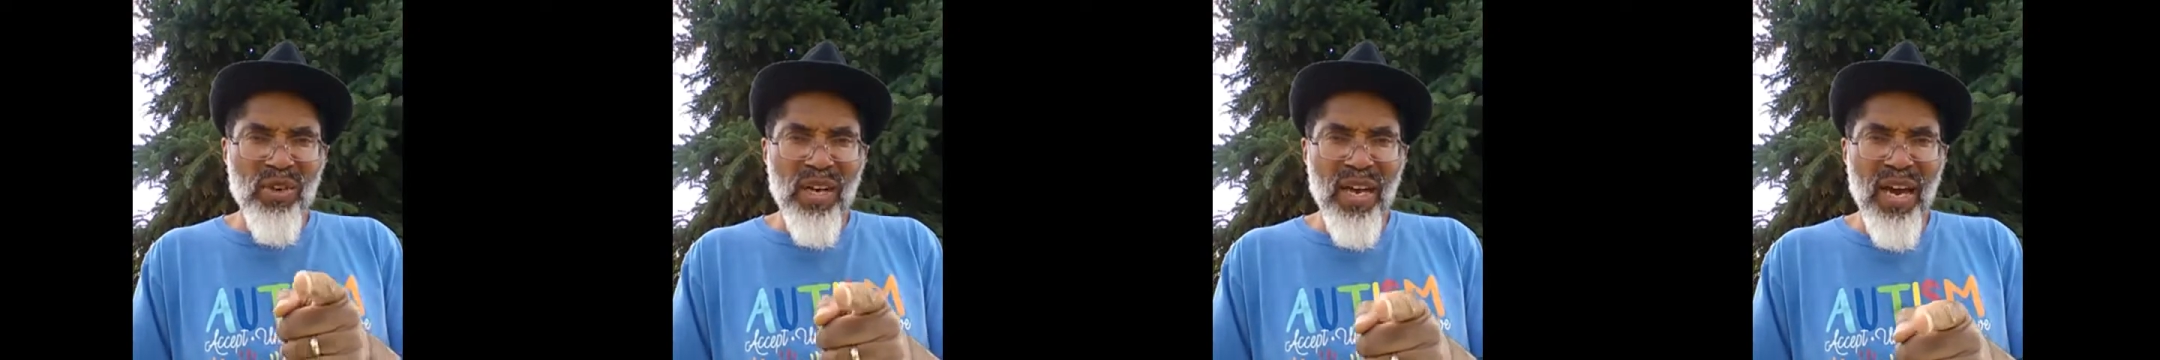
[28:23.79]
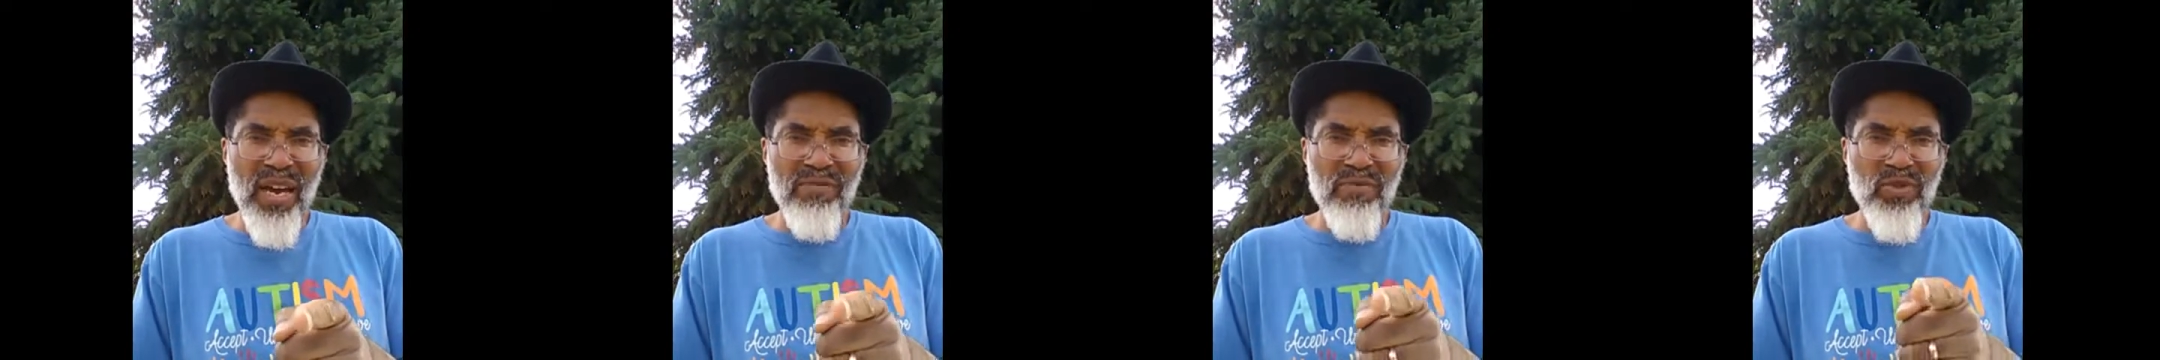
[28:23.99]

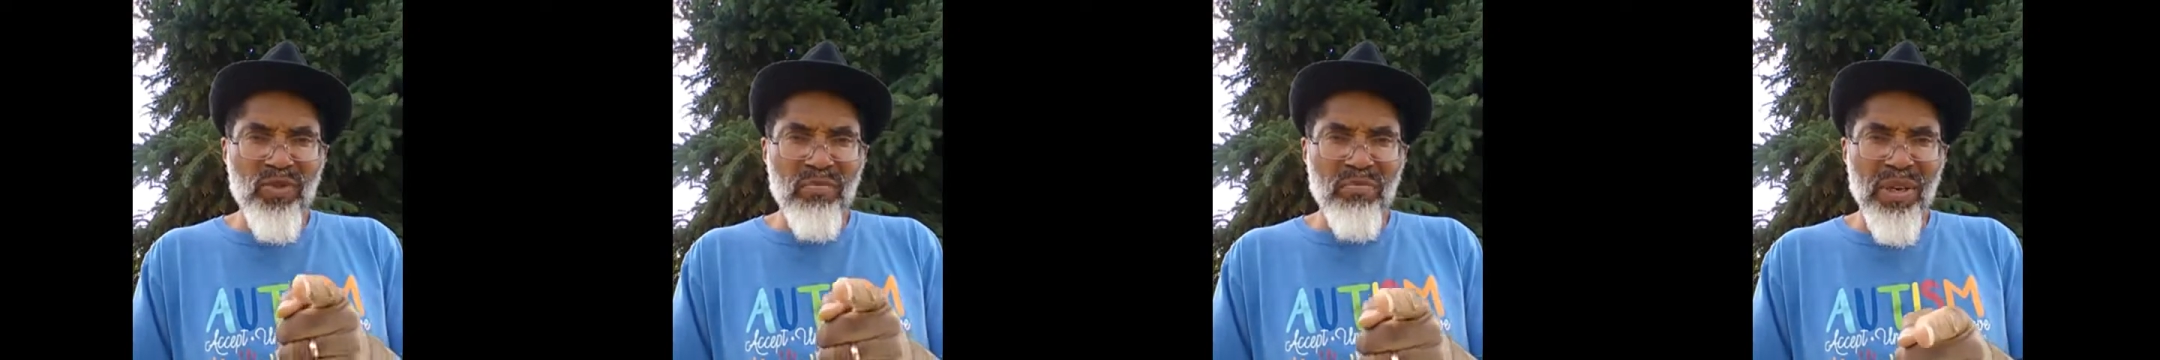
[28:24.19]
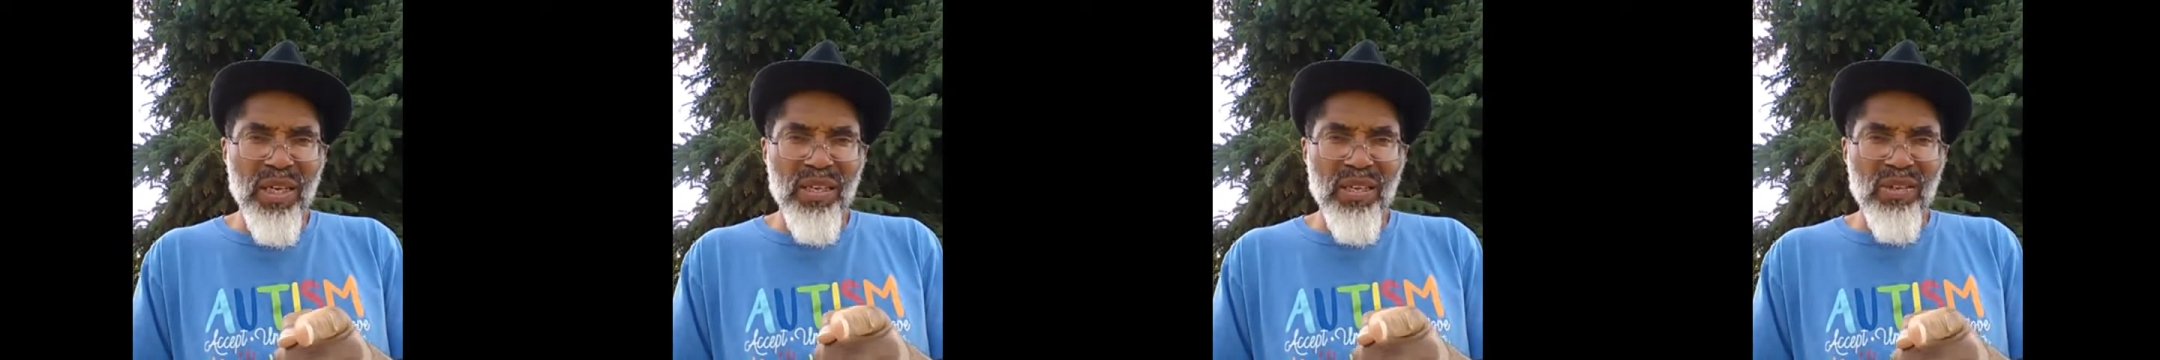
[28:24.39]
life
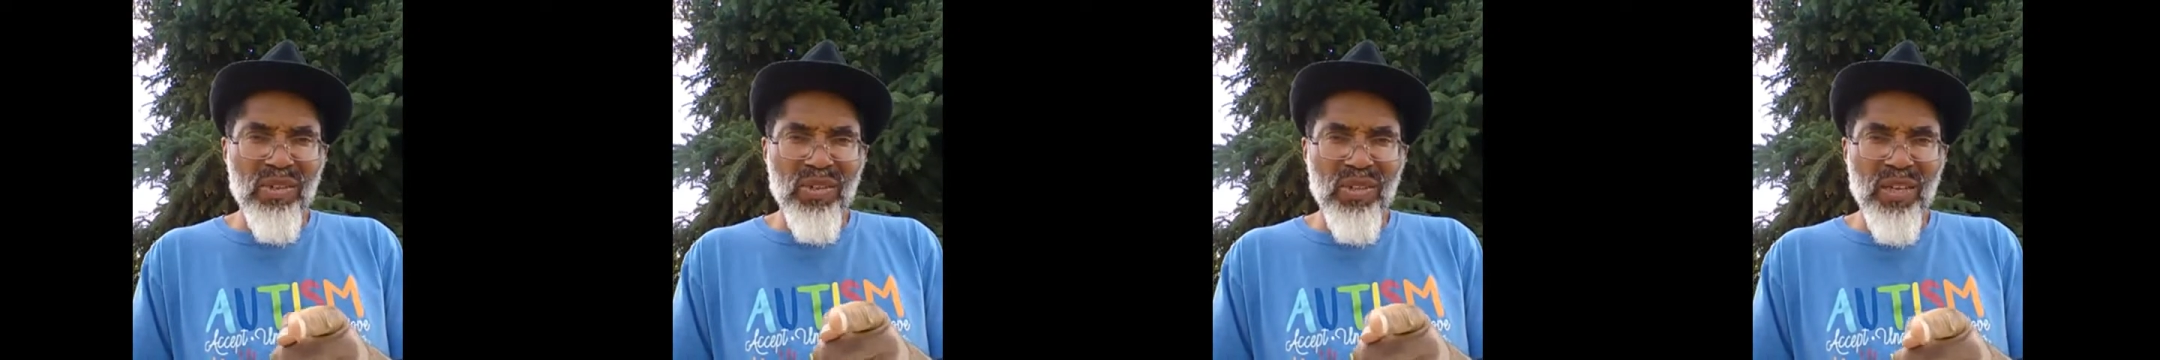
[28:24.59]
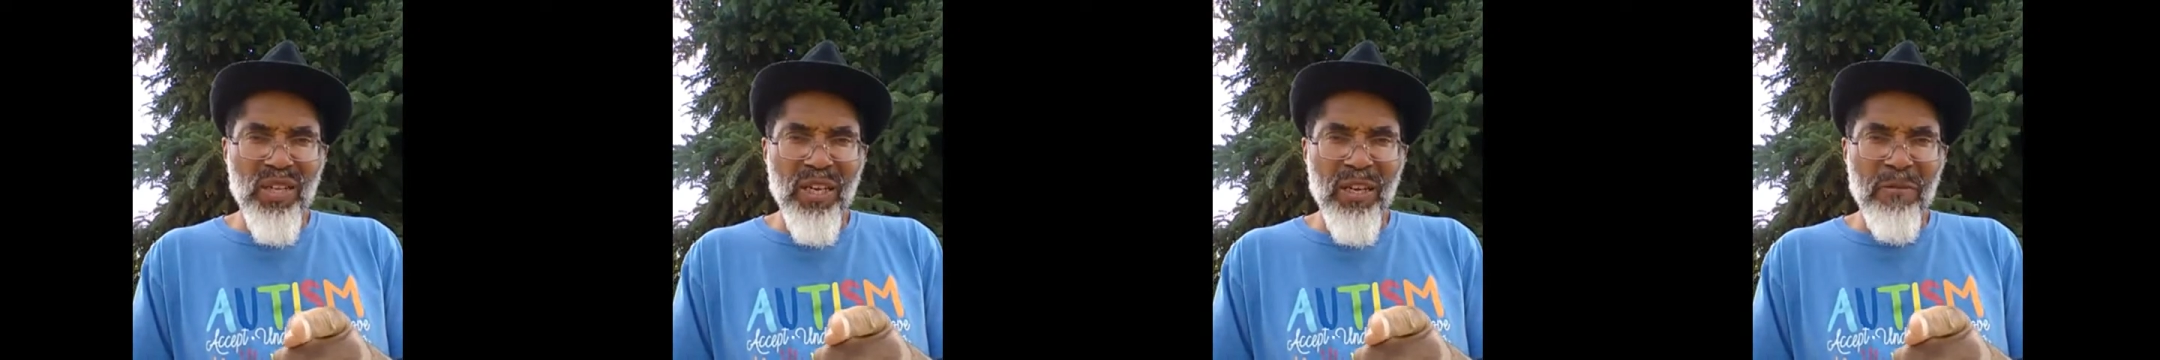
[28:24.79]

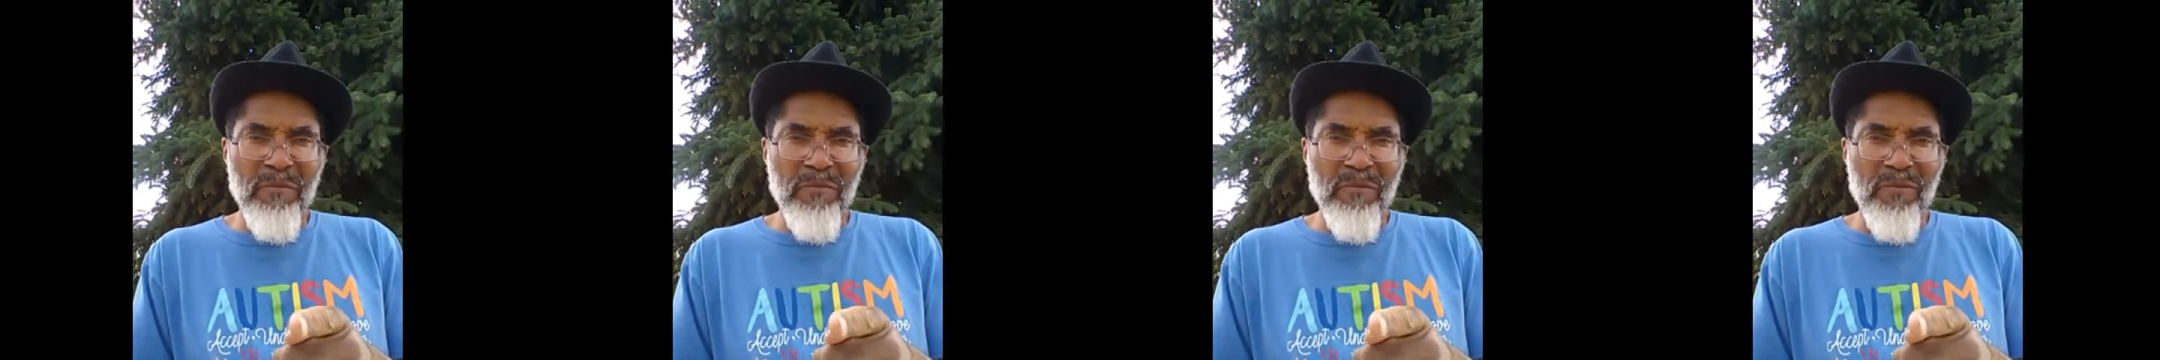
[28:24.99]
tremendously.